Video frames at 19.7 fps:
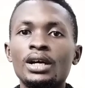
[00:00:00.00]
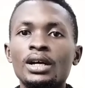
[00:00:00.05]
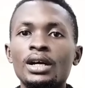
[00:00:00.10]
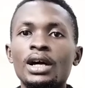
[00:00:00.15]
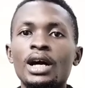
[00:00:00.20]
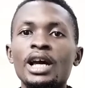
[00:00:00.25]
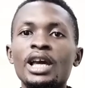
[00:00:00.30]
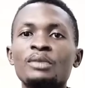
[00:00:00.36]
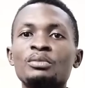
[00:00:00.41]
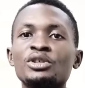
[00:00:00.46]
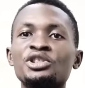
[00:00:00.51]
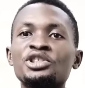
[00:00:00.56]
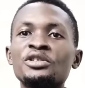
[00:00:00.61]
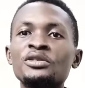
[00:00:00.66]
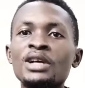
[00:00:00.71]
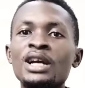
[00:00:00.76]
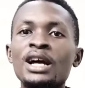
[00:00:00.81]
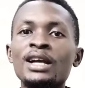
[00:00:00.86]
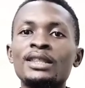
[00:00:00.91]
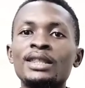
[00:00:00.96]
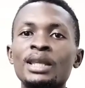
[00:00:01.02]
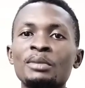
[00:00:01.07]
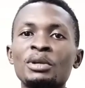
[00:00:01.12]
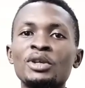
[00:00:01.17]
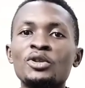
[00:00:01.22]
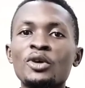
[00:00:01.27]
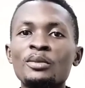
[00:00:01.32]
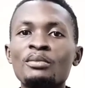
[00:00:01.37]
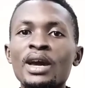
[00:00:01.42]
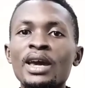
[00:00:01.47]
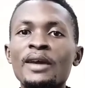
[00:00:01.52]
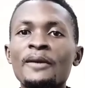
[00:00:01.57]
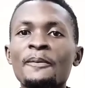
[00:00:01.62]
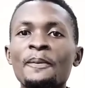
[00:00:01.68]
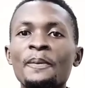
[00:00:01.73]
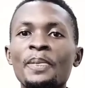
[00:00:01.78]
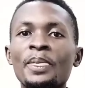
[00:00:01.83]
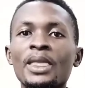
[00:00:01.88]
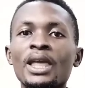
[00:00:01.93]
I am Oshinuga
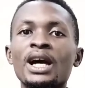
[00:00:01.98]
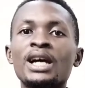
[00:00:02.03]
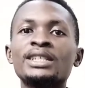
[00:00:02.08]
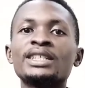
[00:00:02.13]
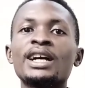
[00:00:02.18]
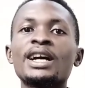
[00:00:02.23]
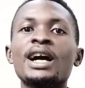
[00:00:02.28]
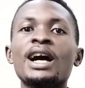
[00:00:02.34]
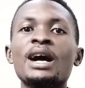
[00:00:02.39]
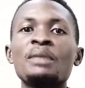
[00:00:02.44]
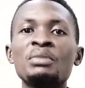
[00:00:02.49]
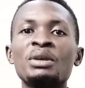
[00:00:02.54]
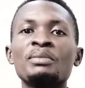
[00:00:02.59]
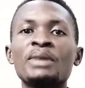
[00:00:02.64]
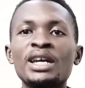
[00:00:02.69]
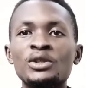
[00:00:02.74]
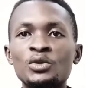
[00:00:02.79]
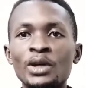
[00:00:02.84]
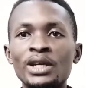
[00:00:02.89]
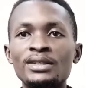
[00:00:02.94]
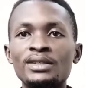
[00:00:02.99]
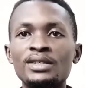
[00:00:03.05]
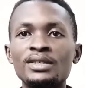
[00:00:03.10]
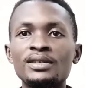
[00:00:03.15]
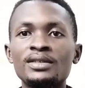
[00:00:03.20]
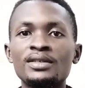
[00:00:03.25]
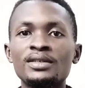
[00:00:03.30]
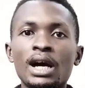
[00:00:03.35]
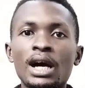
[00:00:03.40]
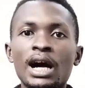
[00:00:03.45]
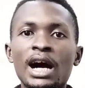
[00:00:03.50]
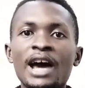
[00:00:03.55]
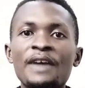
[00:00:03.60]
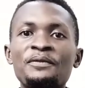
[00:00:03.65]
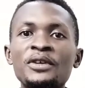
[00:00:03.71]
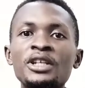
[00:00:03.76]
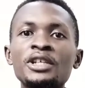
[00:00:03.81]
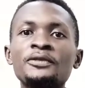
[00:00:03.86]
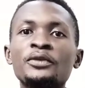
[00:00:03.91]
Temetope and I'm in my 20s. I
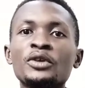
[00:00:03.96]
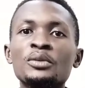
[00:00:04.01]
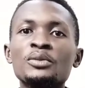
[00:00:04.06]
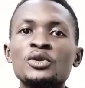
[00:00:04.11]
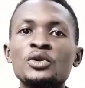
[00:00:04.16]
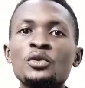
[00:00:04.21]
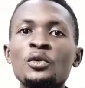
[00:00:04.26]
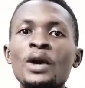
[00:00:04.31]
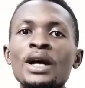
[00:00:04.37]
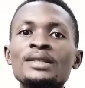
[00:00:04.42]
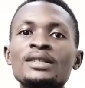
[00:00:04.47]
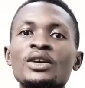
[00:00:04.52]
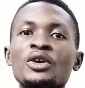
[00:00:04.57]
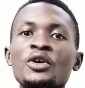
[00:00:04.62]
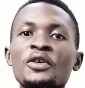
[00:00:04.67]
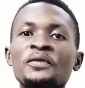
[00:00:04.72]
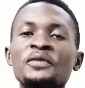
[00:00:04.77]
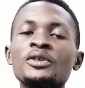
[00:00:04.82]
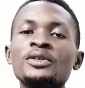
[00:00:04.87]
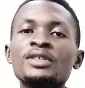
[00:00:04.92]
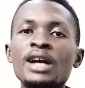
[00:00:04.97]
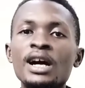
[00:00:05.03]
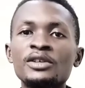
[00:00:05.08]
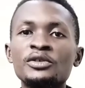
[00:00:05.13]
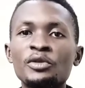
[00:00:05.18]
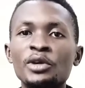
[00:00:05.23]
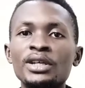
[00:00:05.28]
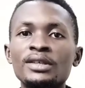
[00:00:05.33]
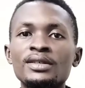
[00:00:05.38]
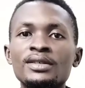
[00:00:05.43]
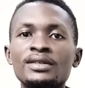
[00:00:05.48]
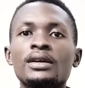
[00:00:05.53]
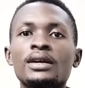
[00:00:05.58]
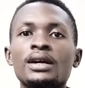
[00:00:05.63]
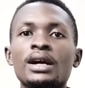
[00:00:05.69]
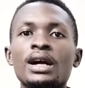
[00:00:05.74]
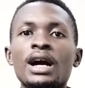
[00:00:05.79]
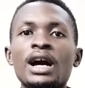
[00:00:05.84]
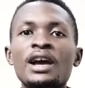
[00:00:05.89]
finished from school as a confused graduate.
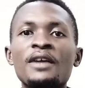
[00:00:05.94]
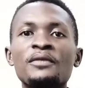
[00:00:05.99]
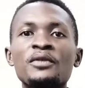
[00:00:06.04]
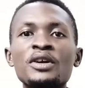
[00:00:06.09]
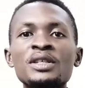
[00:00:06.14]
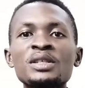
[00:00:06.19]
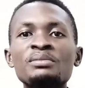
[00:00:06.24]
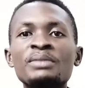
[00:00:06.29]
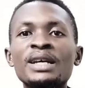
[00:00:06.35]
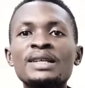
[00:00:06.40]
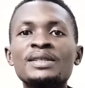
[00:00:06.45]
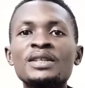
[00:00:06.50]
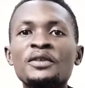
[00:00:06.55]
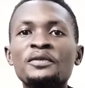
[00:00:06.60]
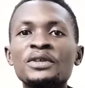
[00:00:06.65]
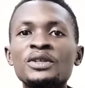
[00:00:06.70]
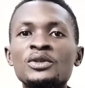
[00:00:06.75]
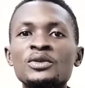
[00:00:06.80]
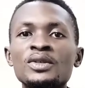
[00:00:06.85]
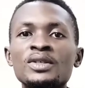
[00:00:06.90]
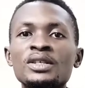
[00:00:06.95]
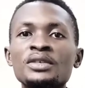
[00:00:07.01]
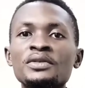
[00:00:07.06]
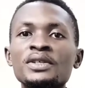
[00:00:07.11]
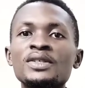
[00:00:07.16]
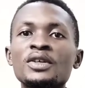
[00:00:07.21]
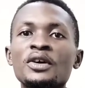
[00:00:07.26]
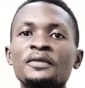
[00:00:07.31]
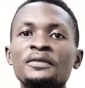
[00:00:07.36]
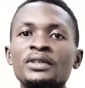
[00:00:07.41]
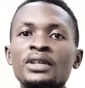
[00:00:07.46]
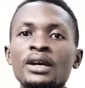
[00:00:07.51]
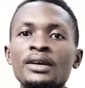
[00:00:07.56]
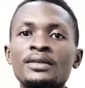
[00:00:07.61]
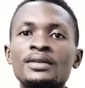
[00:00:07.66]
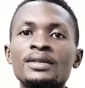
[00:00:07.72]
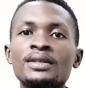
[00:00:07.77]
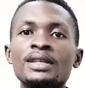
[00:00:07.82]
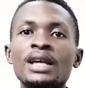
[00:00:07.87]
I have gotten myself into a series of
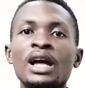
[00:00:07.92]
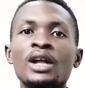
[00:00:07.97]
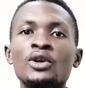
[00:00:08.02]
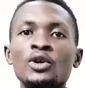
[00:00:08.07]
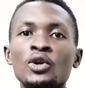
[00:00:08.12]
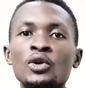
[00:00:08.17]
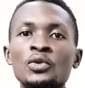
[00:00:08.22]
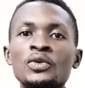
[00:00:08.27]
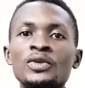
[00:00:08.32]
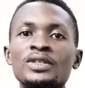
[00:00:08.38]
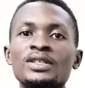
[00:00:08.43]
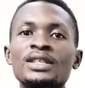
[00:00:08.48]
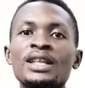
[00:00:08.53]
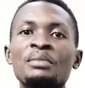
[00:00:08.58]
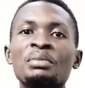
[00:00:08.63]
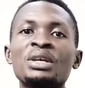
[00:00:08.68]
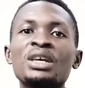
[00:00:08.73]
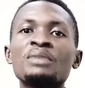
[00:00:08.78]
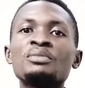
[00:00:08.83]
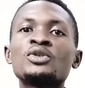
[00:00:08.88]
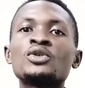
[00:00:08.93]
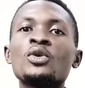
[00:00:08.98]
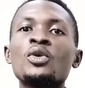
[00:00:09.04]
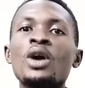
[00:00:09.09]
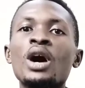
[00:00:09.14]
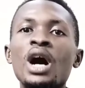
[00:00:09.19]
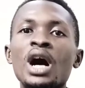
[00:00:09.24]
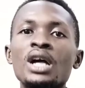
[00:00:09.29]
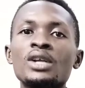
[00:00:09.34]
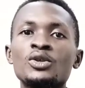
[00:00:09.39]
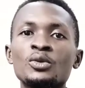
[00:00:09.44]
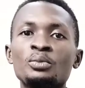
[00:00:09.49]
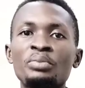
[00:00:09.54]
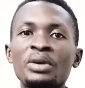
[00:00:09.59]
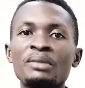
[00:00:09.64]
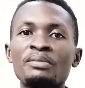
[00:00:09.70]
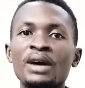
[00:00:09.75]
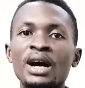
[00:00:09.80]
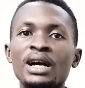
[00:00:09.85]
debts and loans that became so hard to
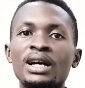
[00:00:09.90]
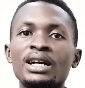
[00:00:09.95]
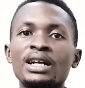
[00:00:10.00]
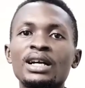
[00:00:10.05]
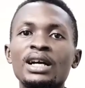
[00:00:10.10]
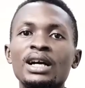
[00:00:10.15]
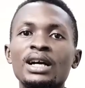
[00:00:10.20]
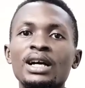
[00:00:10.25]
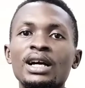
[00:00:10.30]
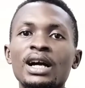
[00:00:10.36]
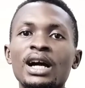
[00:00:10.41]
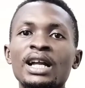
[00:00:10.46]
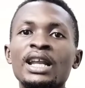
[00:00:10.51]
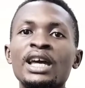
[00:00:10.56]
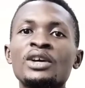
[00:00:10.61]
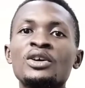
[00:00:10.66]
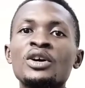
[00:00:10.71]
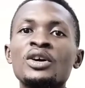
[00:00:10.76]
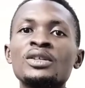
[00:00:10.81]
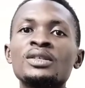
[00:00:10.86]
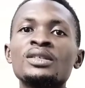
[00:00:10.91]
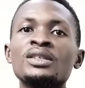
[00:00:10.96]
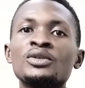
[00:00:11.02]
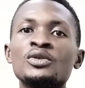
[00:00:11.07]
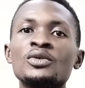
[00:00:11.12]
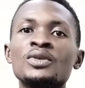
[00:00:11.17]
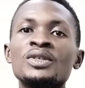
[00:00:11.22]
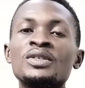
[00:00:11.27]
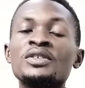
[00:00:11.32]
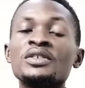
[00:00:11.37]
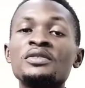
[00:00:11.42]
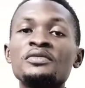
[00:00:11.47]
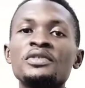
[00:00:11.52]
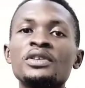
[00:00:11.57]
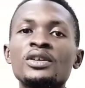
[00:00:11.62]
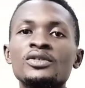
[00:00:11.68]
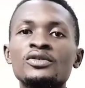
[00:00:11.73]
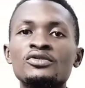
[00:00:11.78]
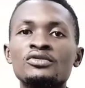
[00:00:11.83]
pay back, and I got into
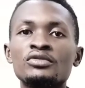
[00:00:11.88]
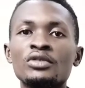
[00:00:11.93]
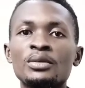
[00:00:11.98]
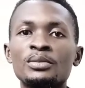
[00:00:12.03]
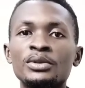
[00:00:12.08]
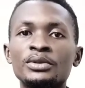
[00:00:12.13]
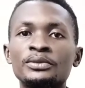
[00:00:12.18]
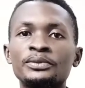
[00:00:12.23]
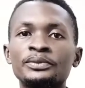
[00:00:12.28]
serious trouble.